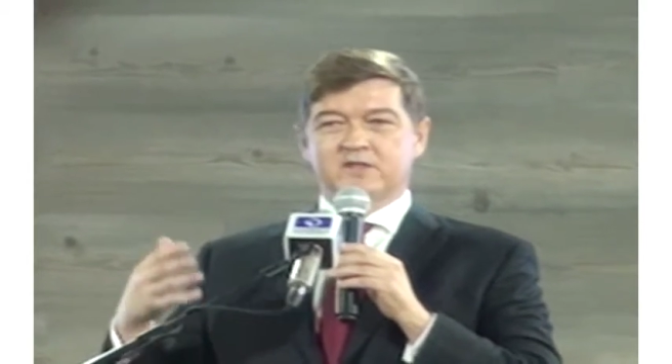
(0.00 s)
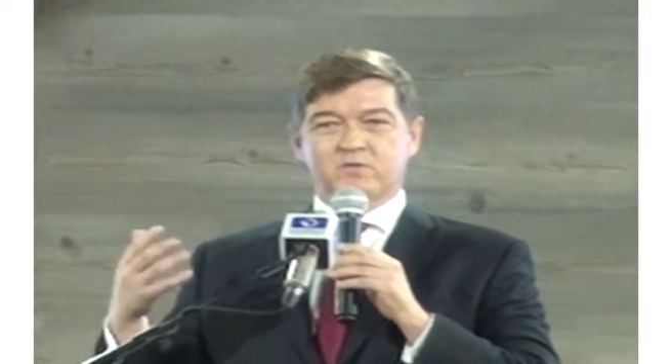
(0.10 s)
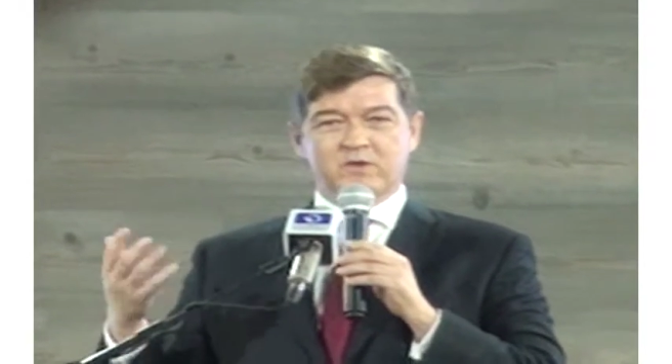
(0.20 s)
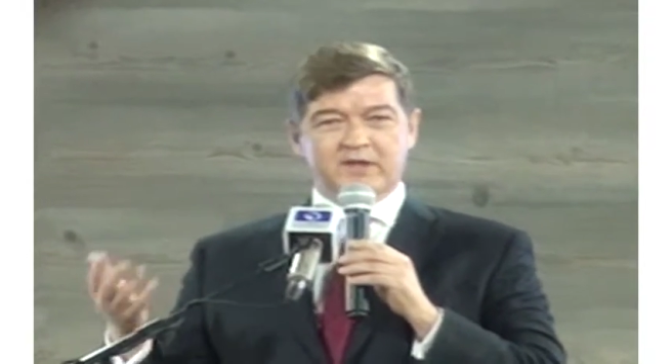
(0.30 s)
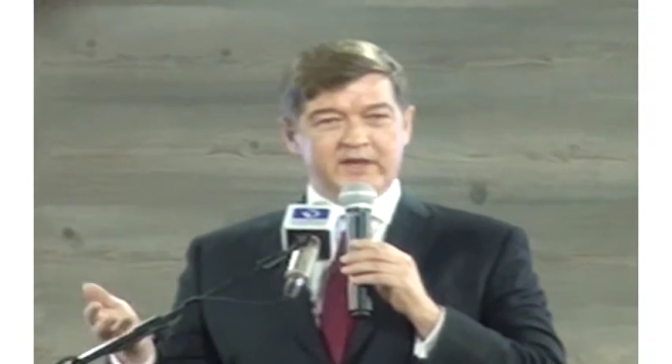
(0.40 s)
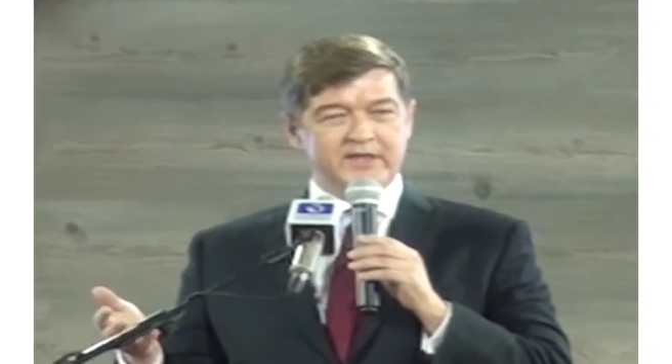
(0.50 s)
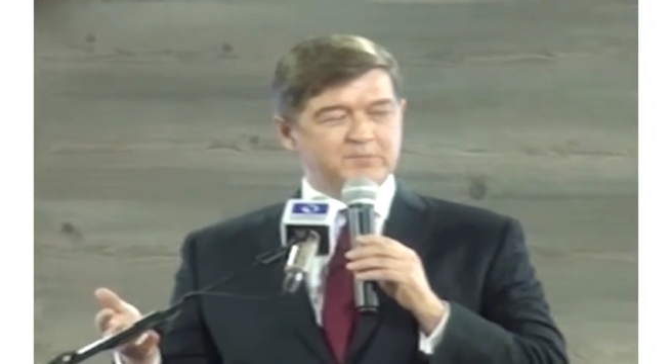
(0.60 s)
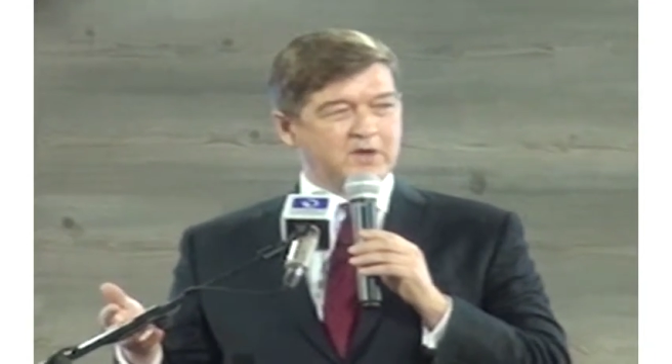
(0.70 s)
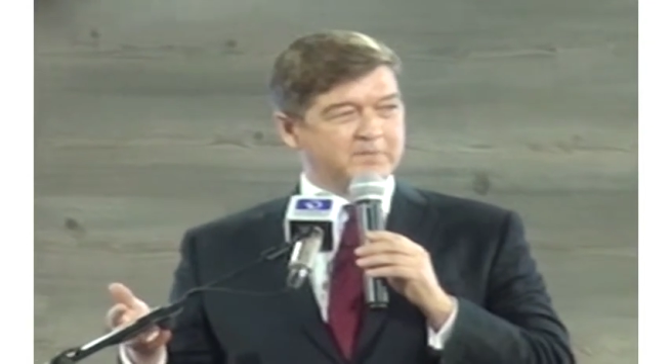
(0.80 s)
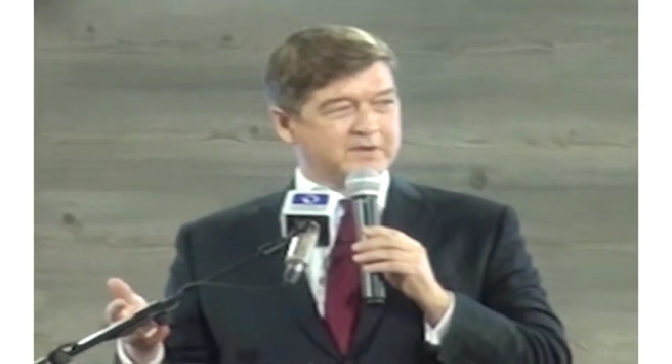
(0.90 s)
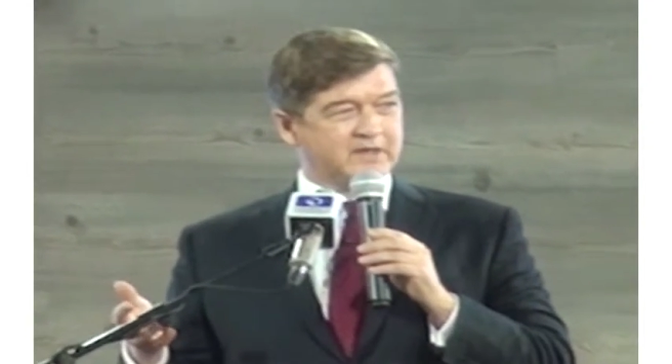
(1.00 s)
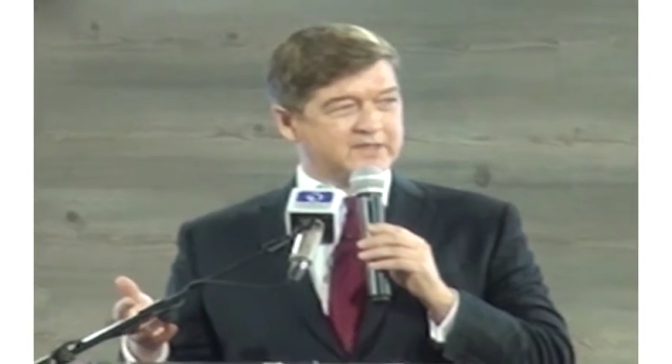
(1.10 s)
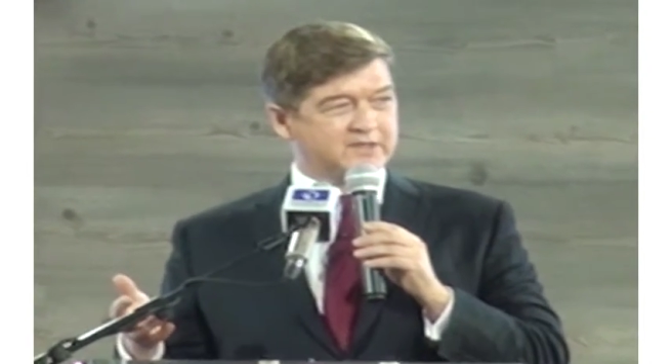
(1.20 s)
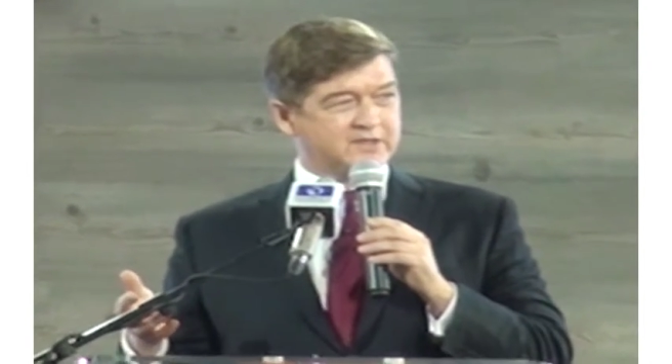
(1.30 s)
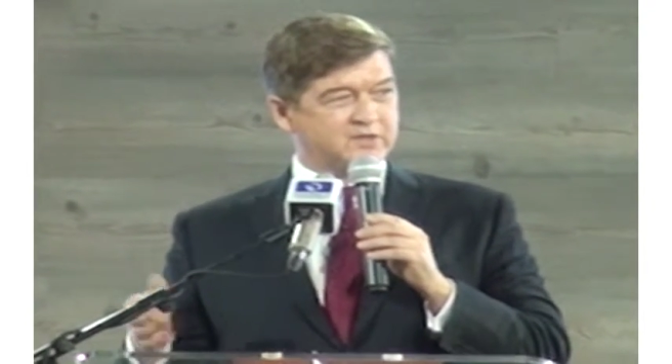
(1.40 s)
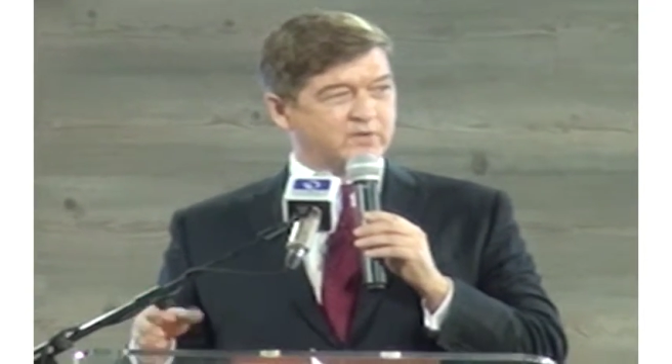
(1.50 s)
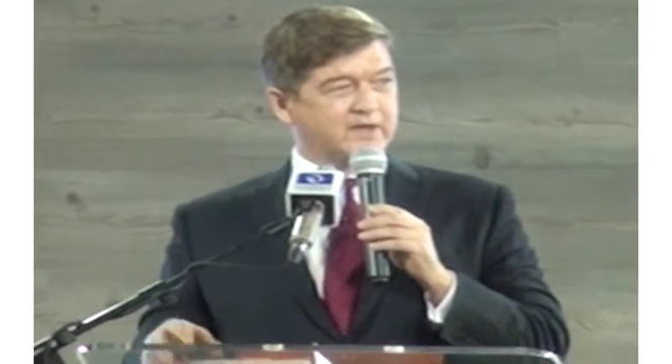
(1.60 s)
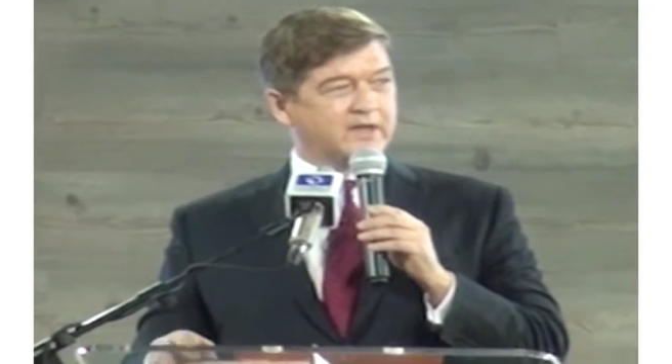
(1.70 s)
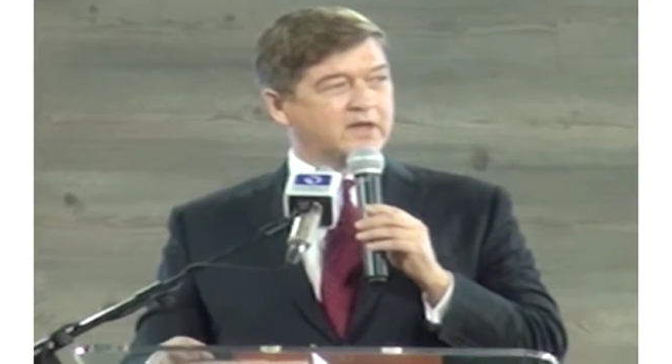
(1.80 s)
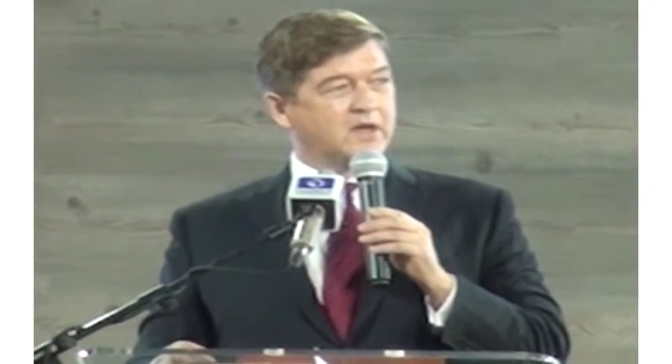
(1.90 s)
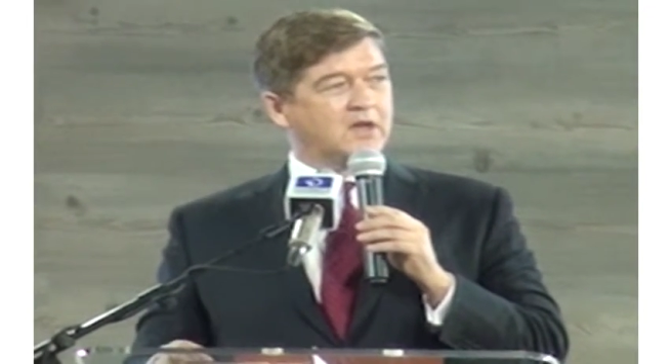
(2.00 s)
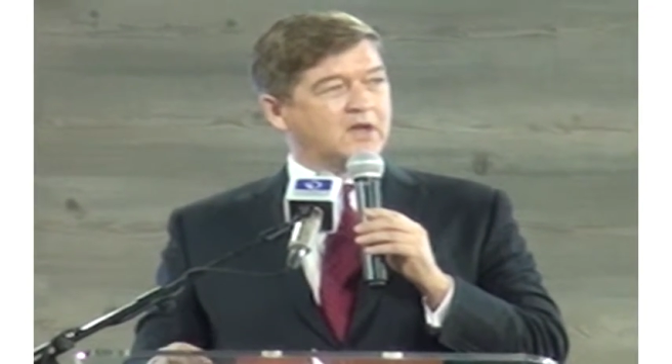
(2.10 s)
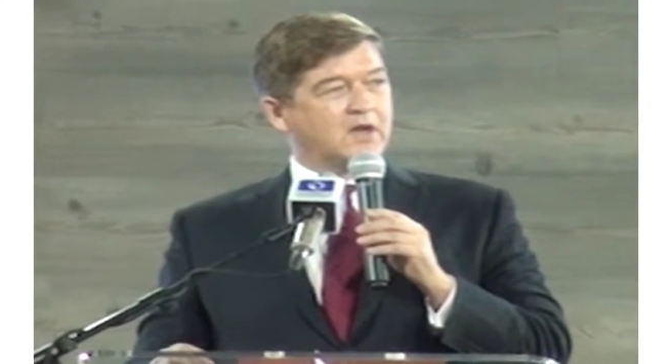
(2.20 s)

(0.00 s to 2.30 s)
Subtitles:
its working age population is shrinking,